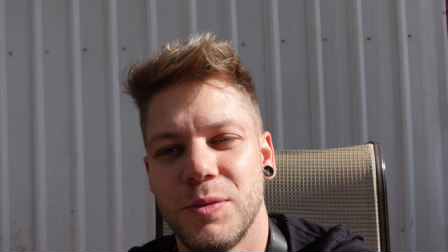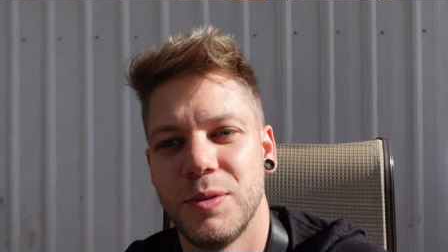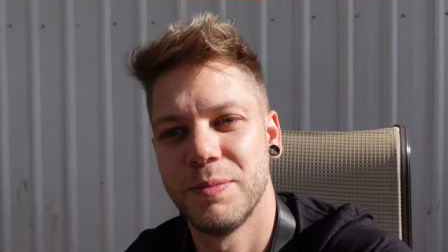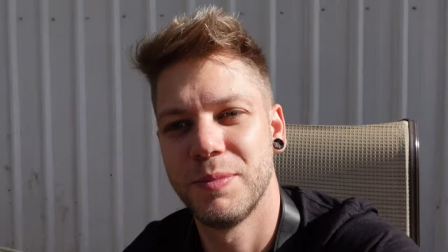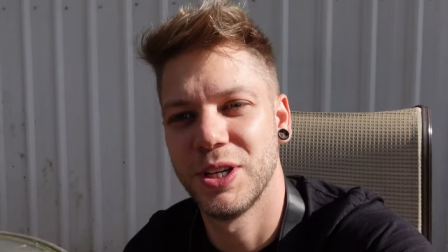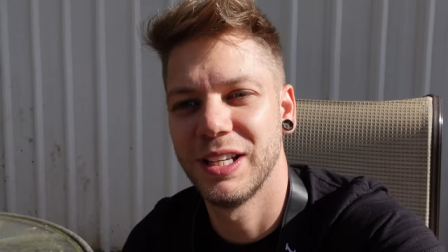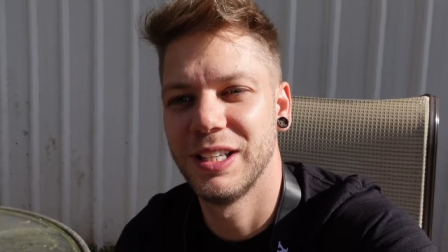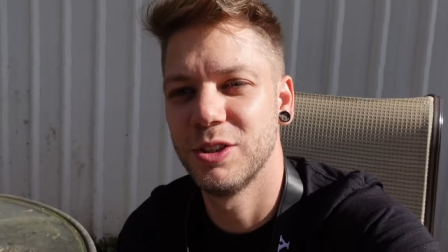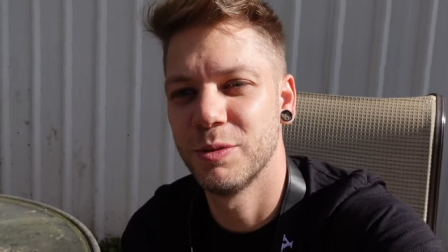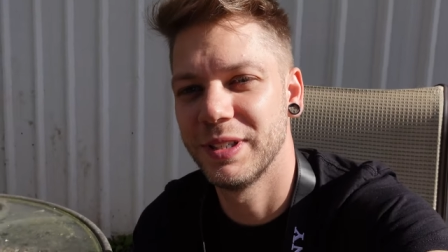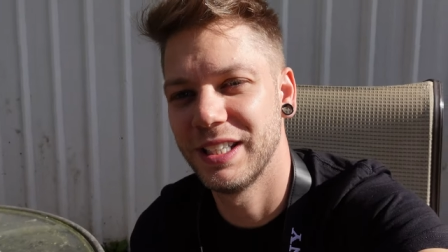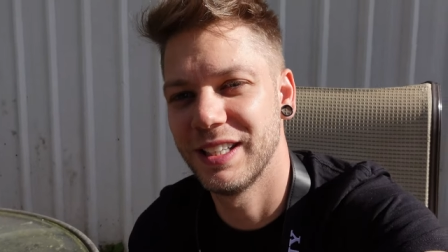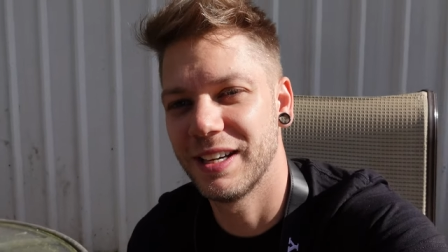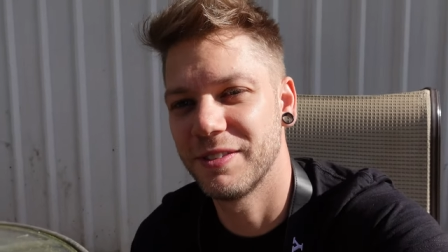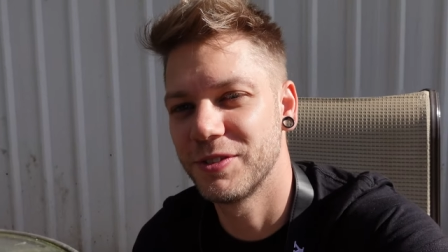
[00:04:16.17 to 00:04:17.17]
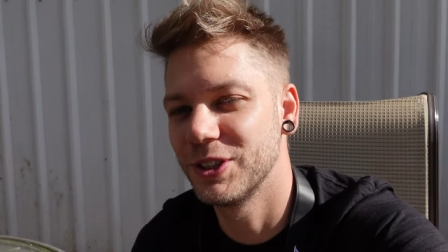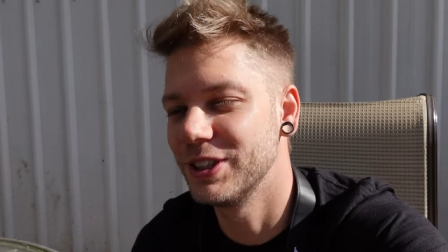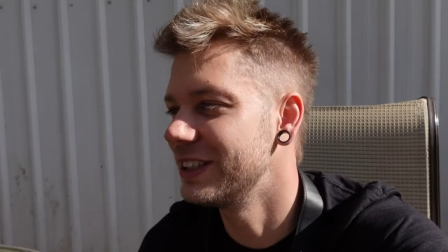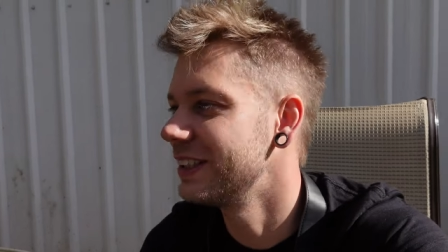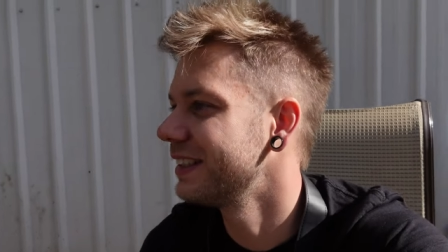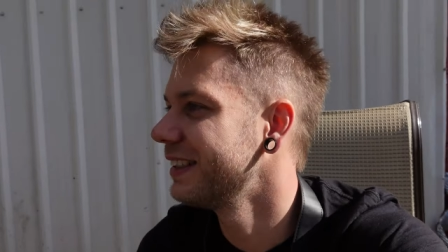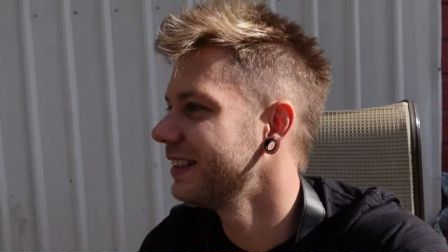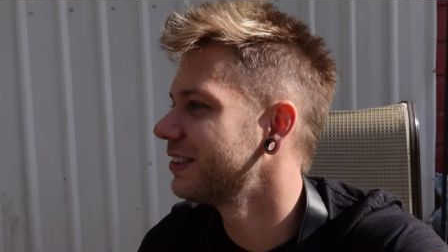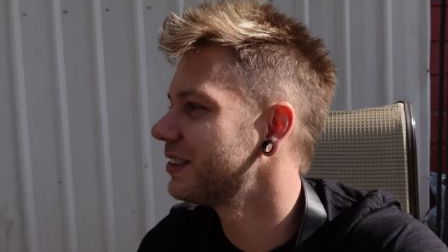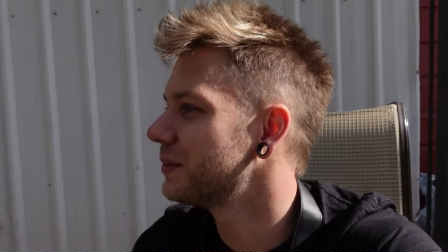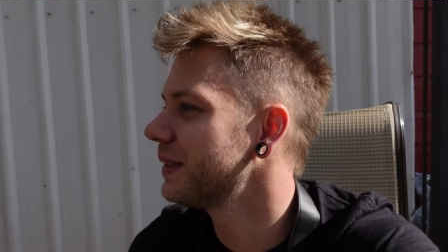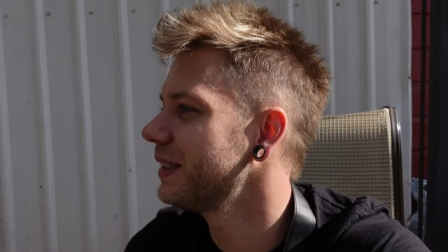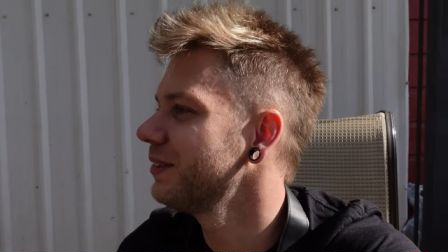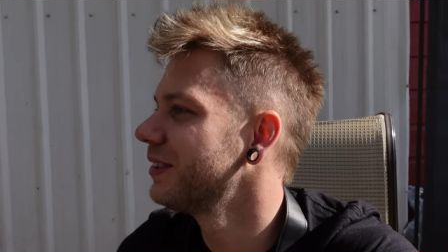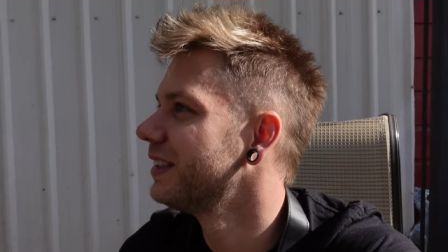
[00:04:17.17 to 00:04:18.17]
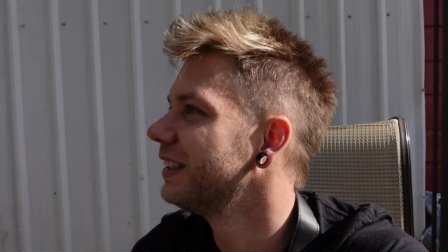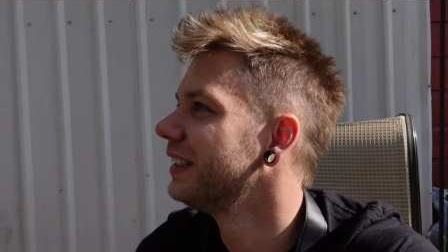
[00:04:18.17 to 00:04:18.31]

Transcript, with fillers: will put a little bit of that footage in here as well.